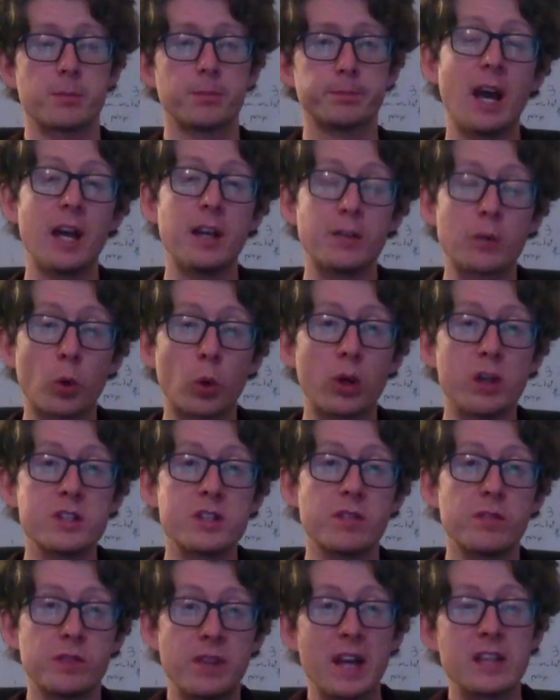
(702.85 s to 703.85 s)
And of course,
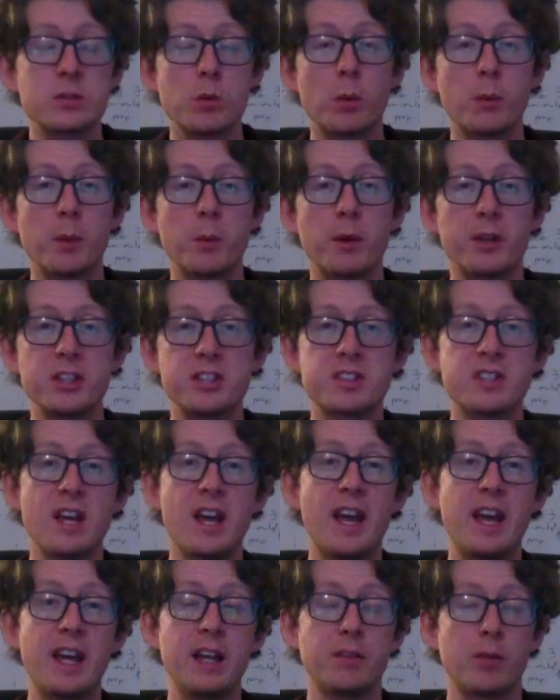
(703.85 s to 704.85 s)
if that's what we want to
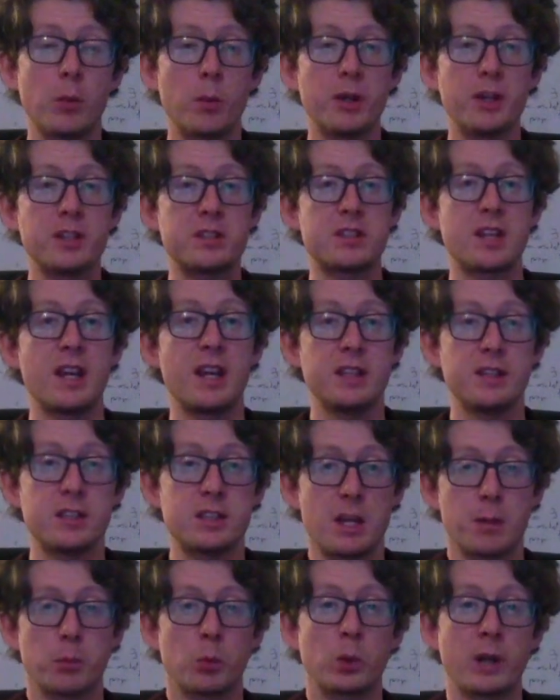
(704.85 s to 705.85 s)
say, if we want to say the
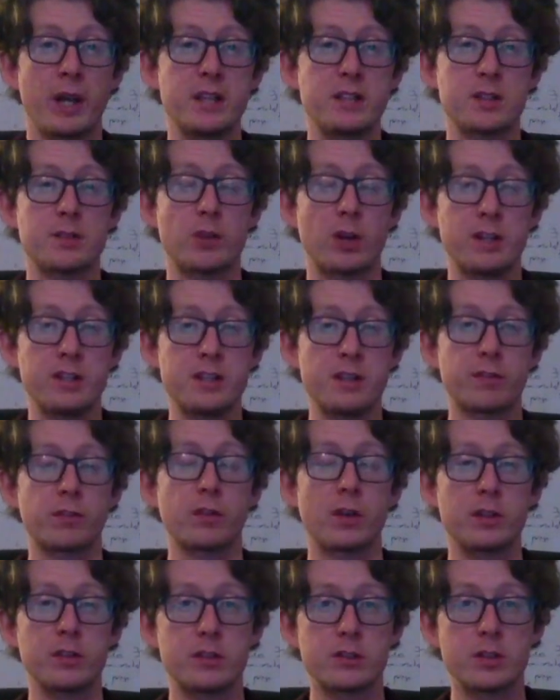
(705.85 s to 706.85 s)
temporal case is very
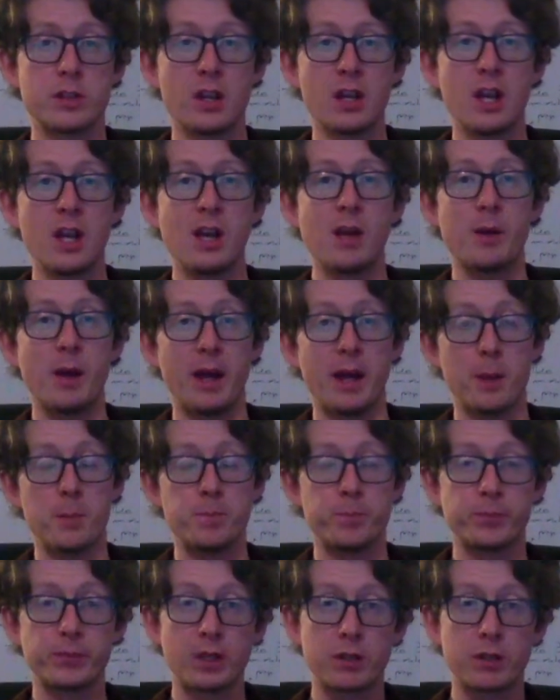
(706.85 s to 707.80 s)
different um,